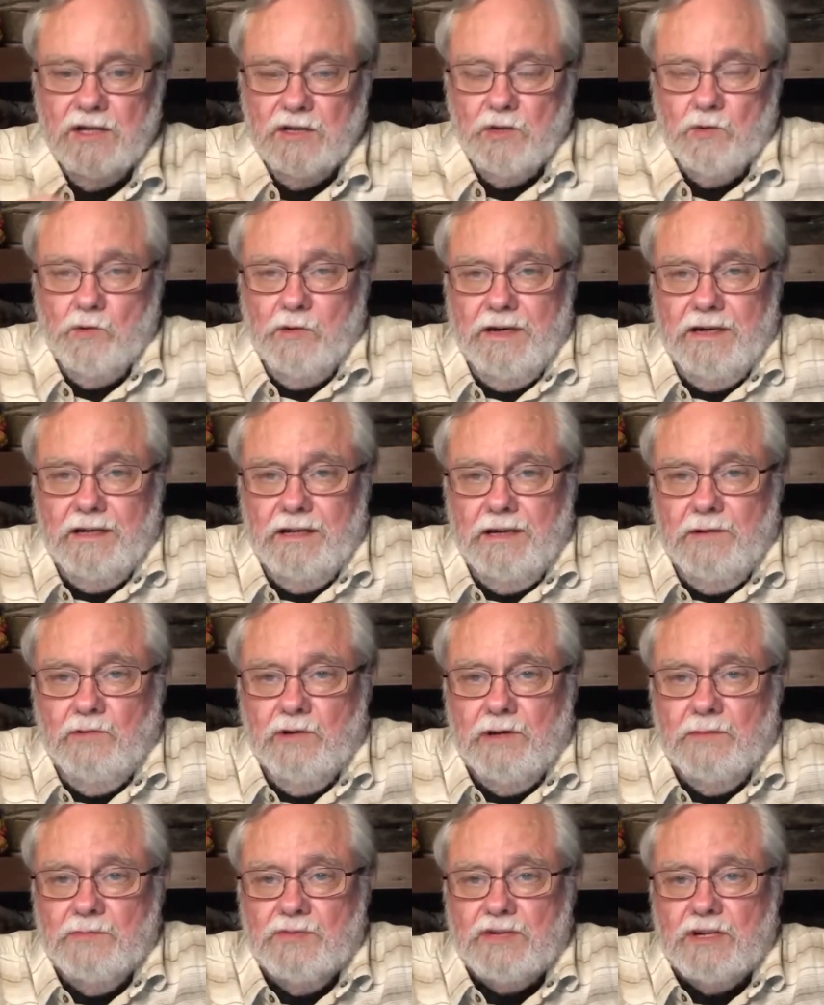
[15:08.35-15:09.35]
the wiggly
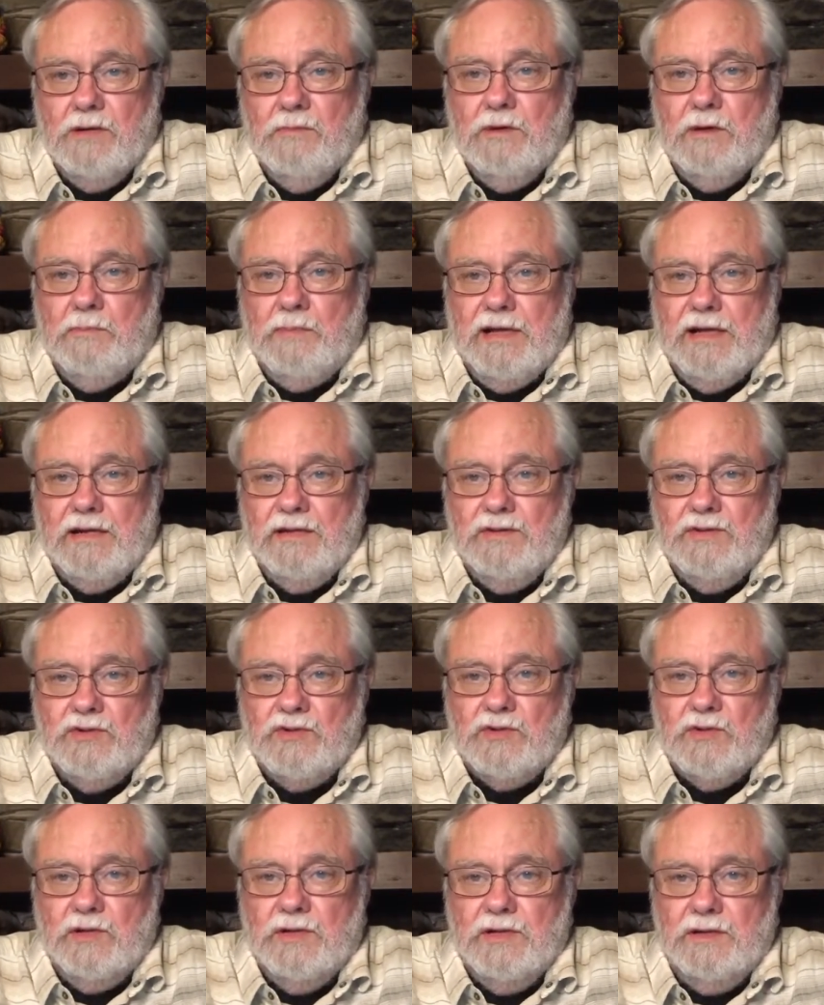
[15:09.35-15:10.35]
worms come up out of the
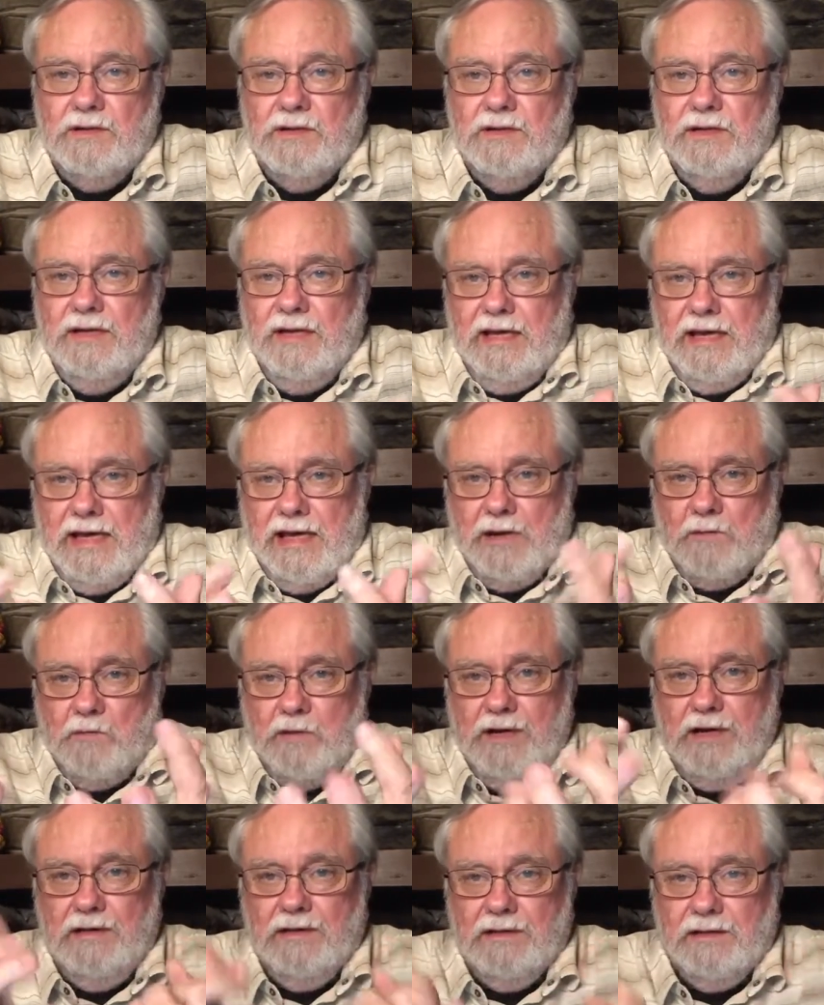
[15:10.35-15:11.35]
soil and
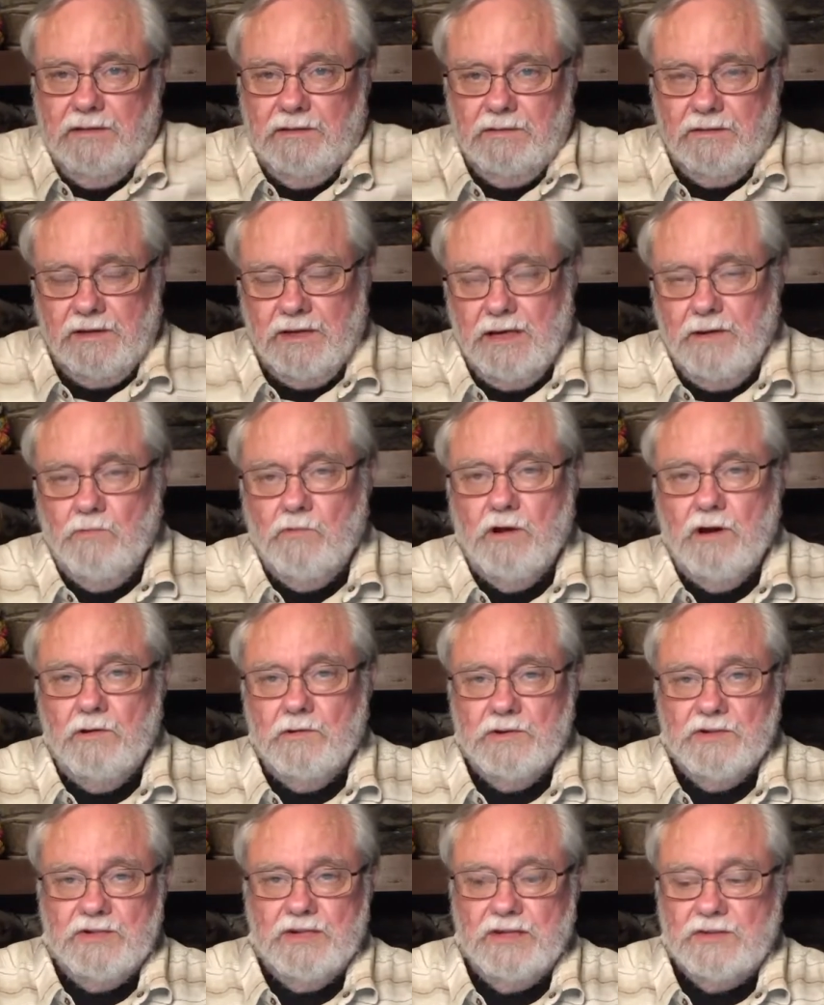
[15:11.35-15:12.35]
we key
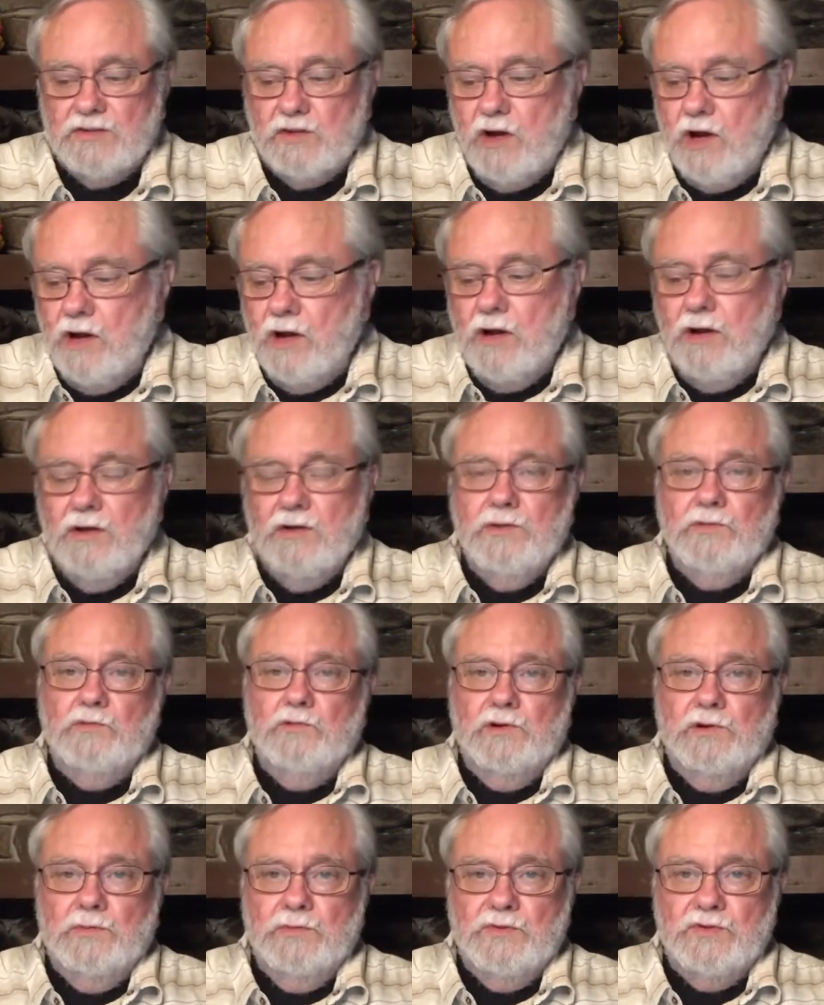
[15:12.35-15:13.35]
walrus has all the
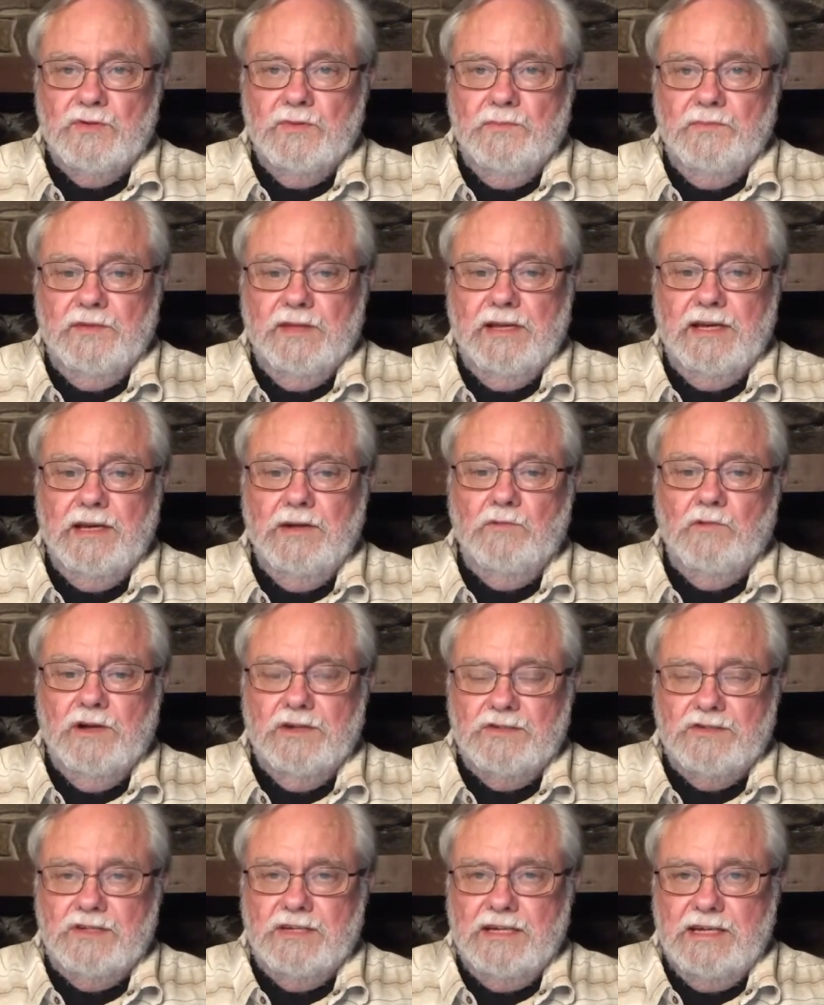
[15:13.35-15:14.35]
worms that he
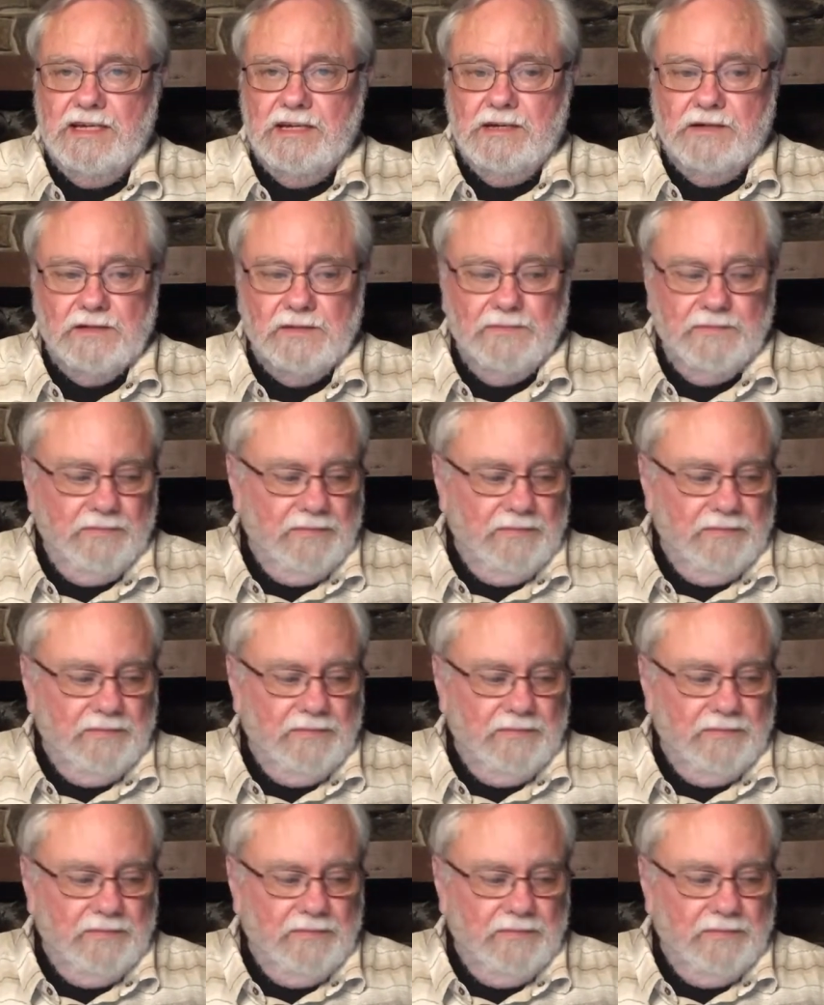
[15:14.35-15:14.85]
wants to eat.